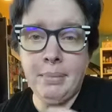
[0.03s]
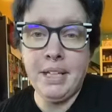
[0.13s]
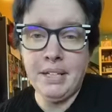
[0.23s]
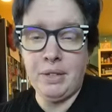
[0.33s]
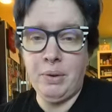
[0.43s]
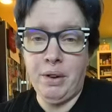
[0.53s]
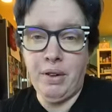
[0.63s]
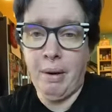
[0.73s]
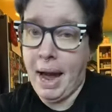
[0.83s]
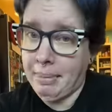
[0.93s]
me tell you the
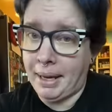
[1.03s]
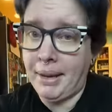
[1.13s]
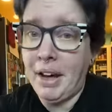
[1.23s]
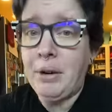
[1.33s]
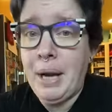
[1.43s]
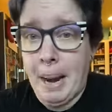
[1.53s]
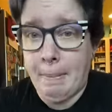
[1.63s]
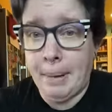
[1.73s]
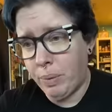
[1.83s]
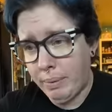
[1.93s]
story of how Abby got her
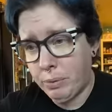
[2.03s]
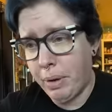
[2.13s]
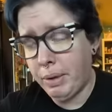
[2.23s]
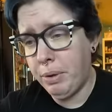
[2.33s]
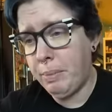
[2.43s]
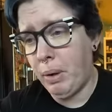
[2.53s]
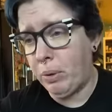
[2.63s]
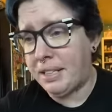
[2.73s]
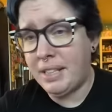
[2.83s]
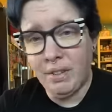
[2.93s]
name. When I was pregnant with my
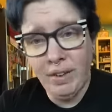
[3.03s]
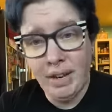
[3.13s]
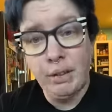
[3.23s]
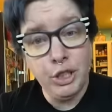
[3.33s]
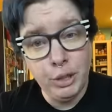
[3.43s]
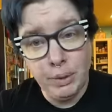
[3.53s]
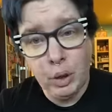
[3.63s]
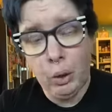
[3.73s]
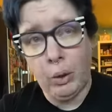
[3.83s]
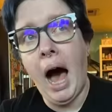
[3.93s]
oldest and I found out she
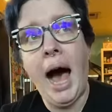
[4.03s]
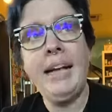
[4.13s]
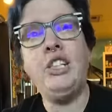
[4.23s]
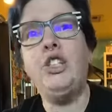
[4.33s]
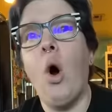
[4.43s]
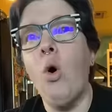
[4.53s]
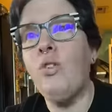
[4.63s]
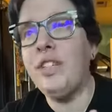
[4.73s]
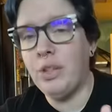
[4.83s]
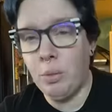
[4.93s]
was a girl, I
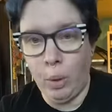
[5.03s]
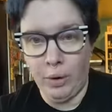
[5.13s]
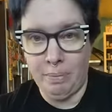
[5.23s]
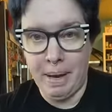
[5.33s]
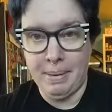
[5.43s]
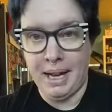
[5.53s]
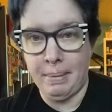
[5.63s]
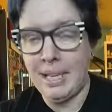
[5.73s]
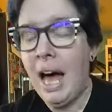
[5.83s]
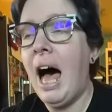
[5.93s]
dove into the world of baby
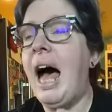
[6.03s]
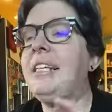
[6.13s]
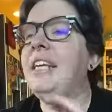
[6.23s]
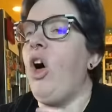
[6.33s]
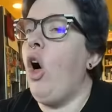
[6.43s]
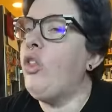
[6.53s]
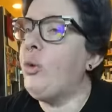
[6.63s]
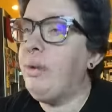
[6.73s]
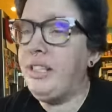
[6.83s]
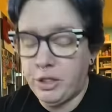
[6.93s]
names. I did all
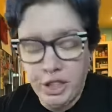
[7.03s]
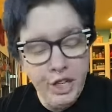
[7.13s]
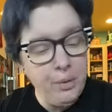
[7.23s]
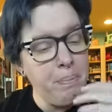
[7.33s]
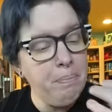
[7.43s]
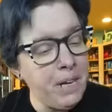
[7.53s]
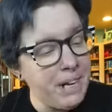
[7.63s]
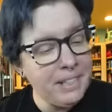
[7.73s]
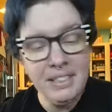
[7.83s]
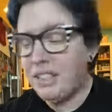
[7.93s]
the research. I knew the
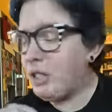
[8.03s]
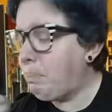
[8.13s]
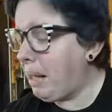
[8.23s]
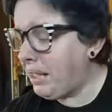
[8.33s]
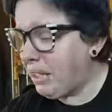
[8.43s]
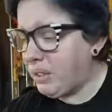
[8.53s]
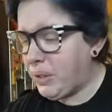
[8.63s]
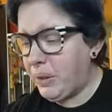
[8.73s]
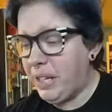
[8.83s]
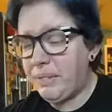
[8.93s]
meanings and the spelling
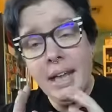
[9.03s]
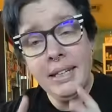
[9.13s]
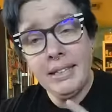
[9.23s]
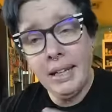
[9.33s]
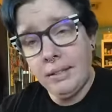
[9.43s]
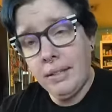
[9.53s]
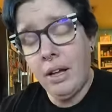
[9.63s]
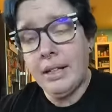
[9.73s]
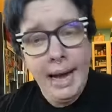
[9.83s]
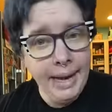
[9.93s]
alternatives, and I settled
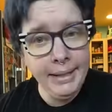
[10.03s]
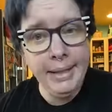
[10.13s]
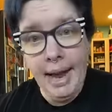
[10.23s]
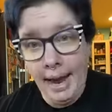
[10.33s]
on Haley